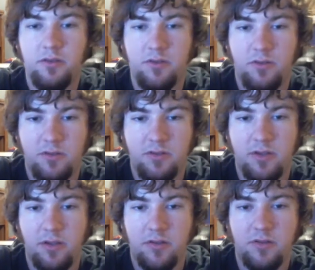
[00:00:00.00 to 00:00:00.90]
as you can
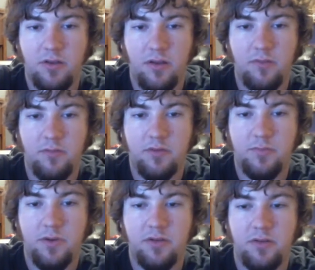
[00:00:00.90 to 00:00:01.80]
see, it's not
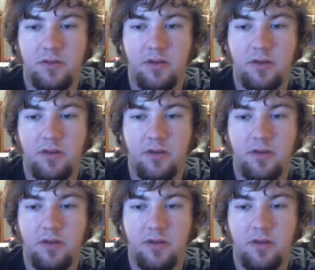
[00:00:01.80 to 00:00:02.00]
especially